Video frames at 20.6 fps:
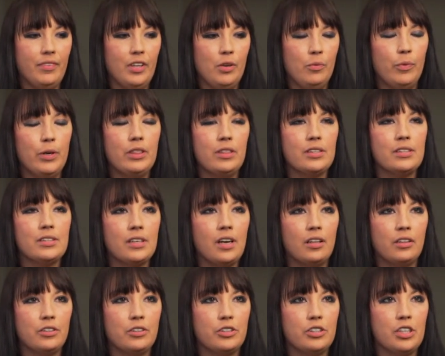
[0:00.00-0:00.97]
with the
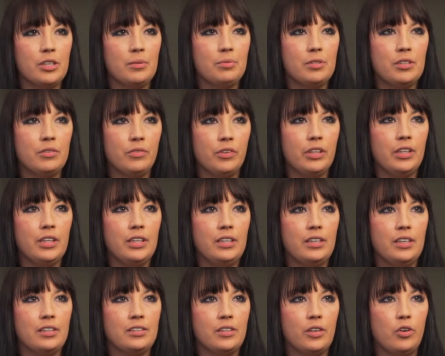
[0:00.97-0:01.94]
scholarships, it really
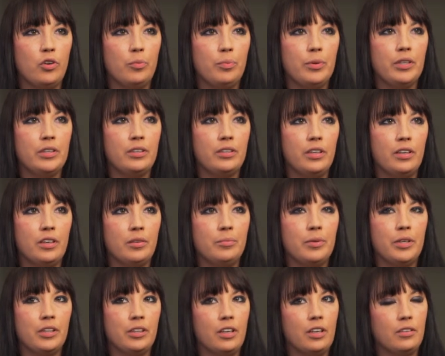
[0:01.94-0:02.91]
does open
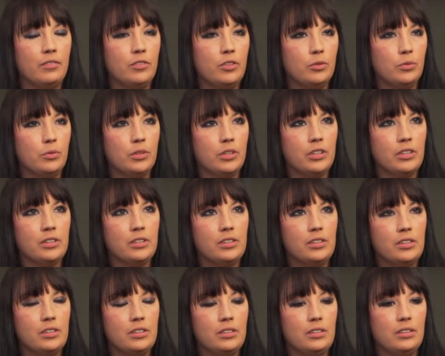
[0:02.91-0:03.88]
up a lot of
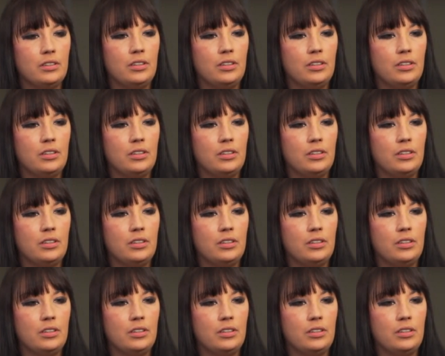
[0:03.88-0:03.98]
doors.